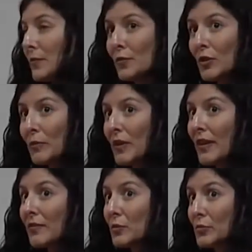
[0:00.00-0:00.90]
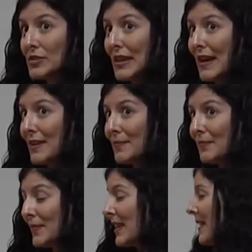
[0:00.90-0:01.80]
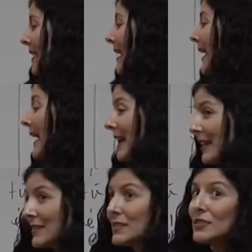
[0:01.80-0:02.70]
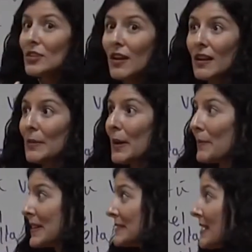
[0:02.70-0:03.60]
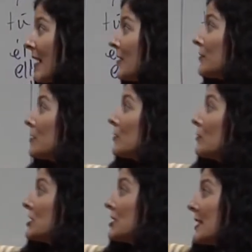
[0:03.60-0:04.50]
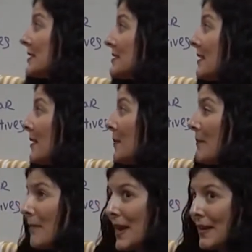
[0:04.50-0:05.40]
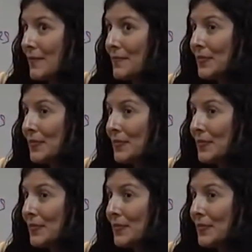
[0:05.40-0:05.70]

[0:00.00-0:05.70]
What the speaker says: form of gustar and talk about myself, which is me.